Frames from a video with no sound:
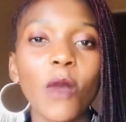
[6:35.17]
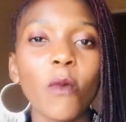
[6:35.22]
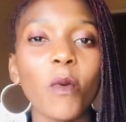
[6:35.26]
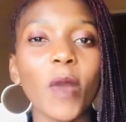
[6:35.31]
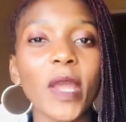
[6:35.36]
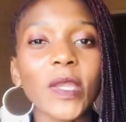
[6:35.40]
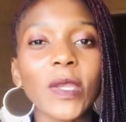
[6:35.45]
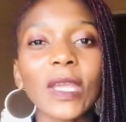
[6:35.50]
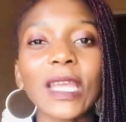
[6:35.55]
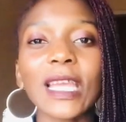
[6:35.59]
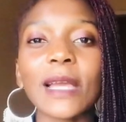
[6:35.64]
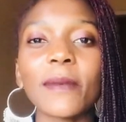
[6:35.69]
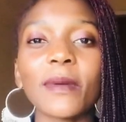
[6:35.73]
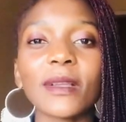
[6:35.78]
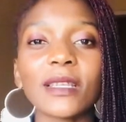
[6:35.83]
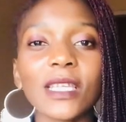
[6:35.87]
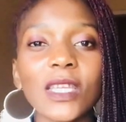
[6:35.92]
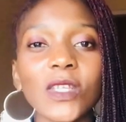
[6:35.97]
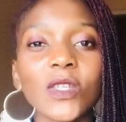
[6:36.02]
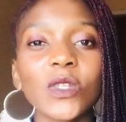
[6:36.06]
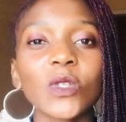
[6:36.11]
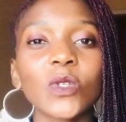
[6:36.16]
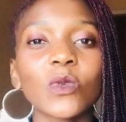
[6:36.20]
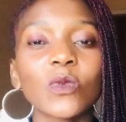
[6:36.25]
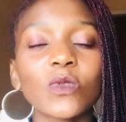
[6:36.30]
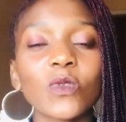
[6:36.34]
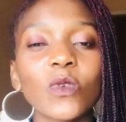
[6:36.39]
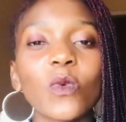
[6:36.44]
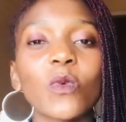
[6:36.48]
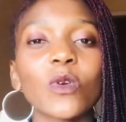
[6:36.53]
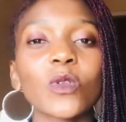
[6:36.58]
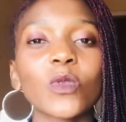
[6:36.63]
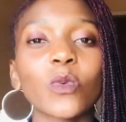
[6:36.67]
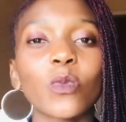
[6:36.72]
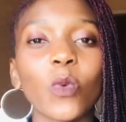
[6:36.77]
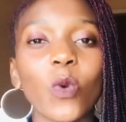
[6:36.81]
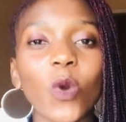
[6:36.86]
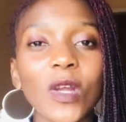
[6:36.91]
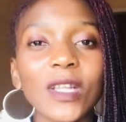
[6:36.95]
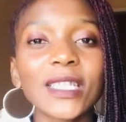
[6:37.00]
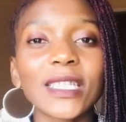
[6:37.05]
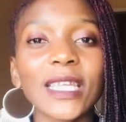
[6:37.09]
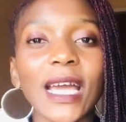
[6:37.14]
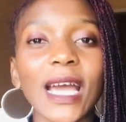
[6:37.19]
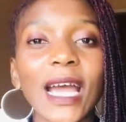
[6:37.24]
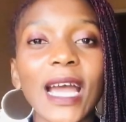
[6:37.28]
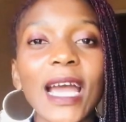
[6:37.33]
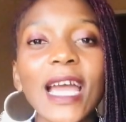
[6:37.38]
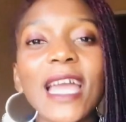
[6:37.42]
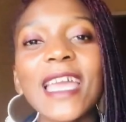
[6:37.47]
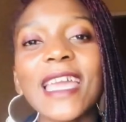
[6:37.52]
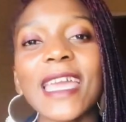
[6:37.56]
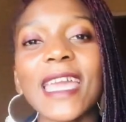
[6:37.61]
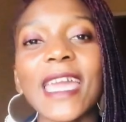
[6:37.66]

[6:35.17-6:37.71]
We're talking about issues to do with water,